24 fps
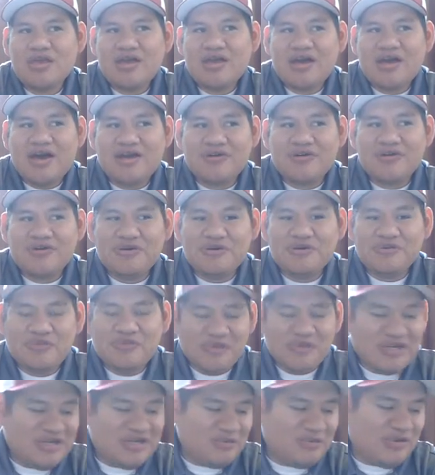I don't know.
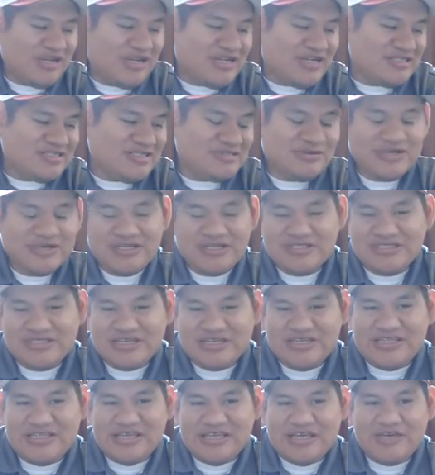What else can
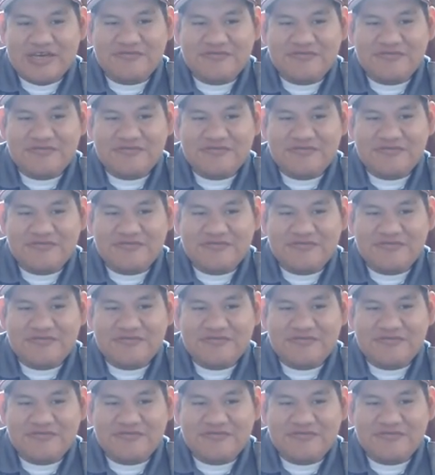you think of?